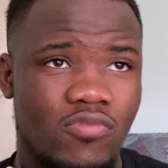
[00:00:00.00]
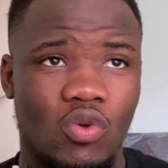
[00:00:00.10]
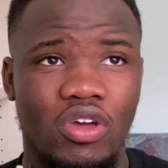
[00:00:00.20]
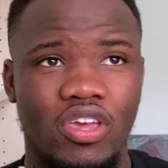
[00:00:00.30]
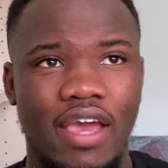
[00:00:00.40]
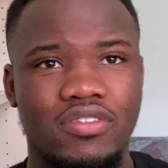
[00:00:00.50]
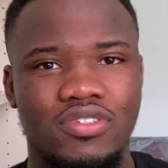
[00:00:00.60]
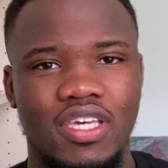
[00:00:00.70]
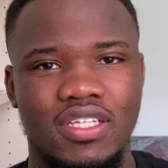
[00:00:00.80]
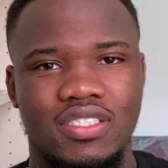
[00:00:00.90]
where you have to
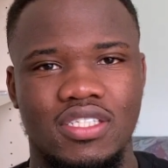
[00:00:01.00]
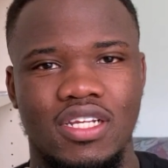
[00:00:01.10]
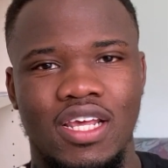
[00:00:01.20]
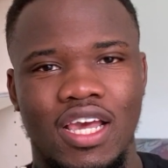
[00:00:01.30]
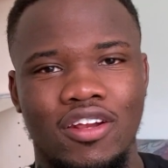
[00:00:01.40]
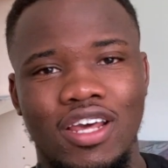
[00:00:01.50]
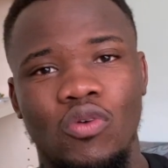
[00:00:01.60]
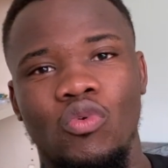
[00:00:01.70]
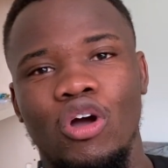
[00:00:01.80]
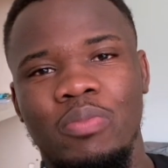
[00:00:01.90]
get another
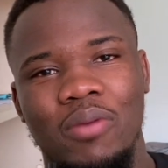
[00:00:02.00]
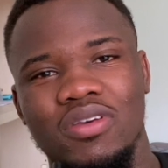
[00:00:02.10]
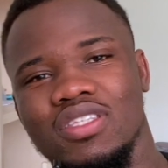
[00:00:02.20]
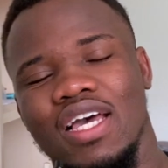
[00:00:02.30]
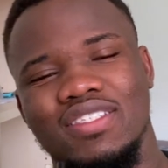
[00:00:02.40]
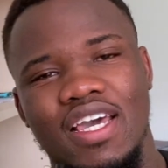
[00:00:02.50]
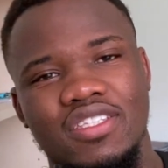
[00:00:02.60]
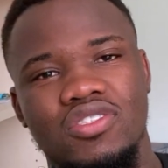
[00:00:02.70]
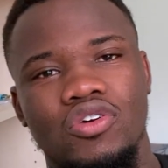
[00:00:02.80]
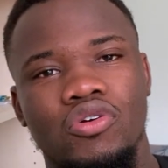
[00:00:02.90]
work permit aside
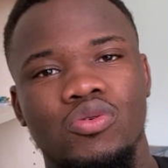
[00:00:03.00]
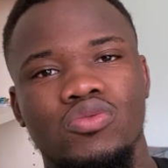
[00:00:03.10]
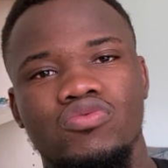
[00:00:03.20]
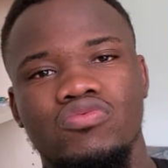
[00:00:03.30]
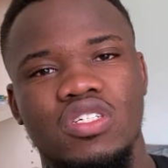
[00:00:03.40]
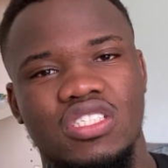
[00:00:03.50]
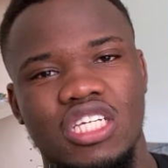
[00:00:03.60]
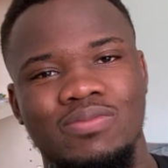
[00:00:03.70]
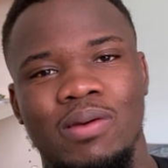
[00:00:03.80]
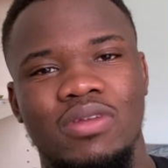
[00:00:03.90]
your
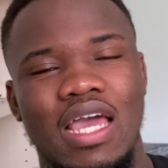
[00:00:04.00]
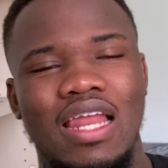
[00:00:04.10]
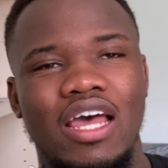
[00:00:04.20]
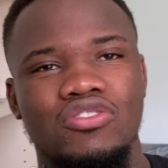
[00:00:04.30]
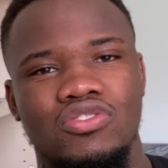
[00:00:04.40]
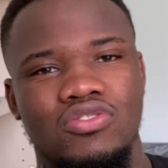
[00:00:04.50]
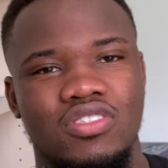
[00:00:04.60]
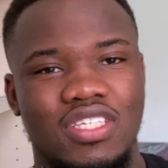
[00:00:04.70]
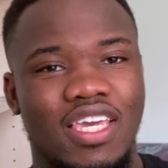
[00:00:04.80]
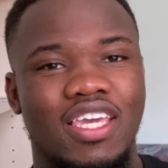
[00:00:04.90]
residence permit that allows you to
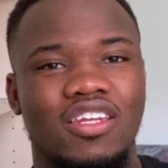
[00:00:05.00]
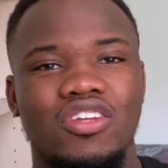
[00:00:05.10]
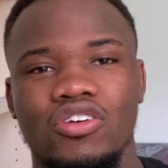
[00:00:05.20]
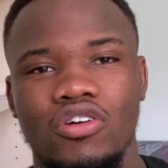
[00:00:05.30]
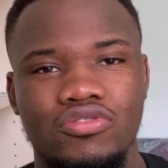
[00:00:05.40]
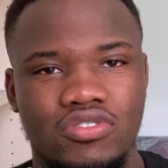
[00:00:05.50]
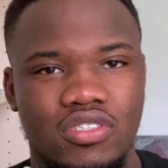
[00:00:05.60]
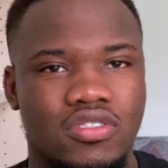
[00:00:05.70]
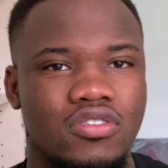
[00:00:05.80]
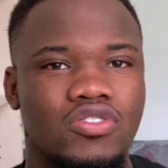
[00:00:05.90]
stay in the
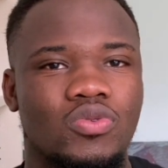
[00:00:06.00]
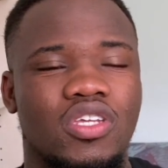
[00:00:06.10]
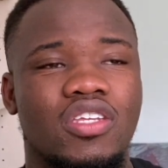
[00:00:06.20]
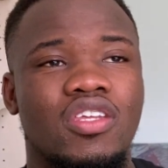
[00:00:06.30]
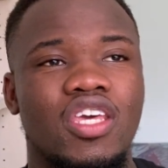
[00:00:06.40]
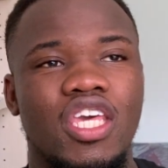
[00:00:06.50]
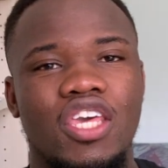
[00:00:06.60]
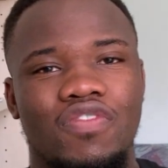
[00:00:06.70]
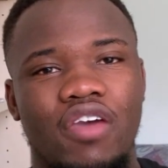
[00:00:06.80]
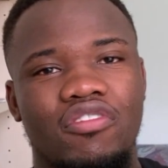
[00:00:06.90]
country. Sweden,
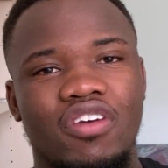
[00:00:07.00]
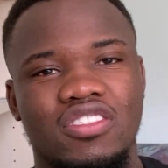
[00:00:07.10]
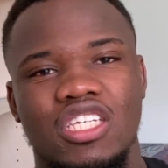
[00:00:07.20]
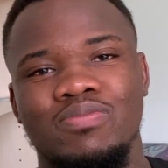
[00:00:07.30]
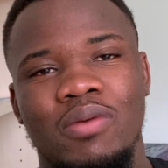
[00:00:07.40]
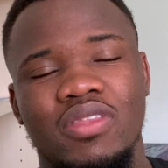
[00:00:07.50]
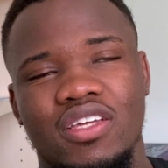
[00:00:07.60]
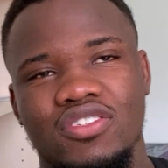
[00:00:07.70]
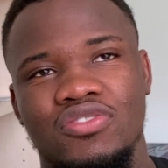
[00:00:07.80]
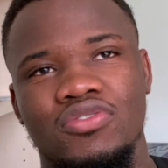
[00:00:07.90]
if you have a residence permit as
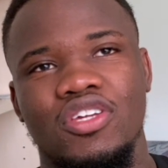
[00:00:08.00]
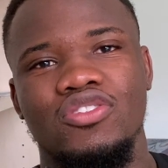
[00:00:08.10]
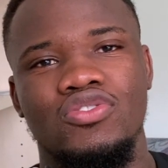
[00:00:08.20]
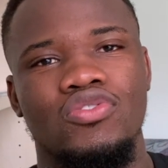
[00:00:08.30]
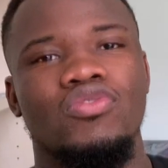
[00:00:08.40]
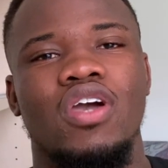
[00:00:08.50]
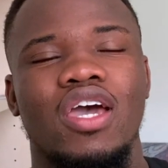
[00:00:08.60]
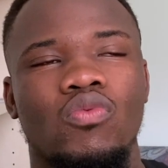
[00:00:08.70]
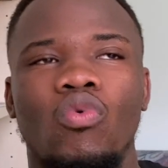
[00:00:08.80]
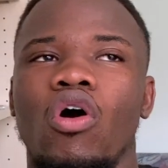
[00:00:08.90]
a student, you
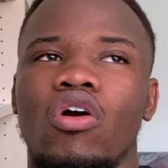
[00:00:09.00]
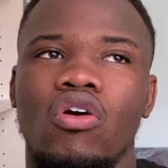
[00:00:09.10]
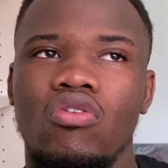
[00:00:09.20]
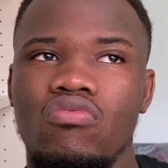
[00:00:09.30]
can work,